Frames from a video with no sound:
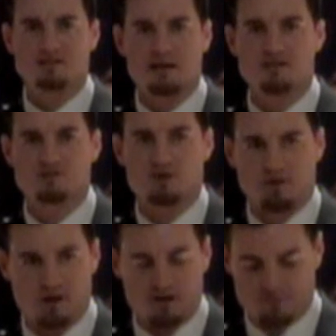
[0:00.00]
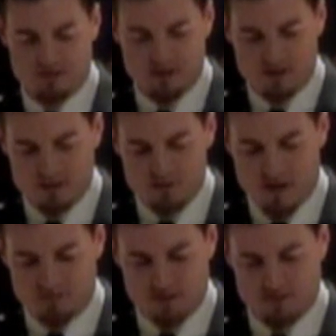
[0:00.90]
days in your life you
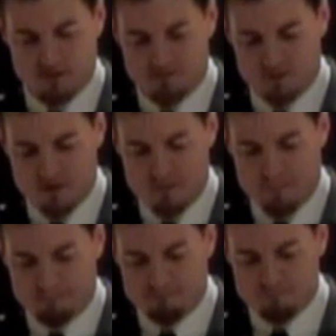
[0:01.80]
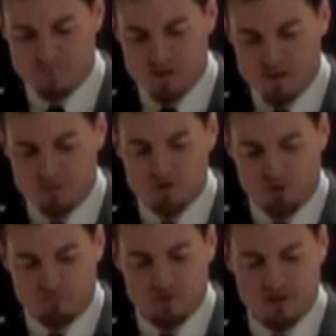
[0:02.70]
haven't even lived yet. But
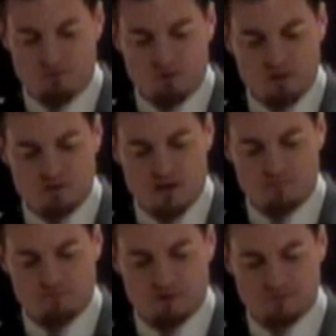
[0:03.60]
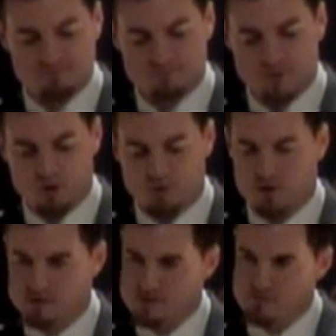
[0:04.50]
don't forget where you came from. Hold
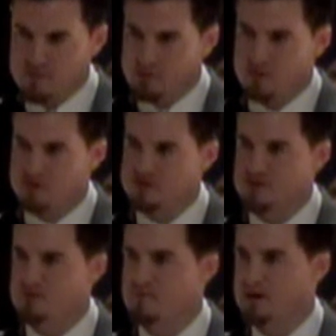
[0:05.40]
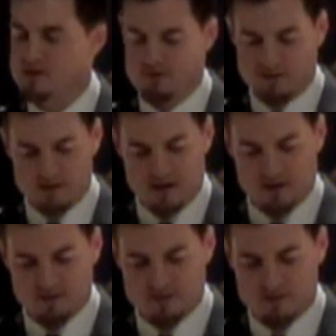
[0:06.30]
on to the memories that you made here at
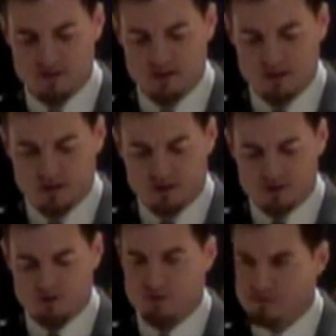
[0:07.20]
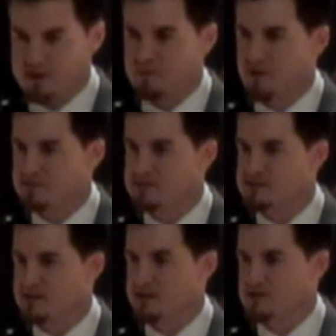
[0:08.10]
Cass, because you're going to think about these
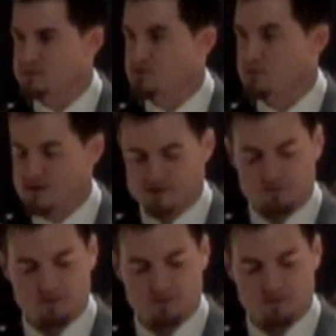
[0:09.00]
days for the rest of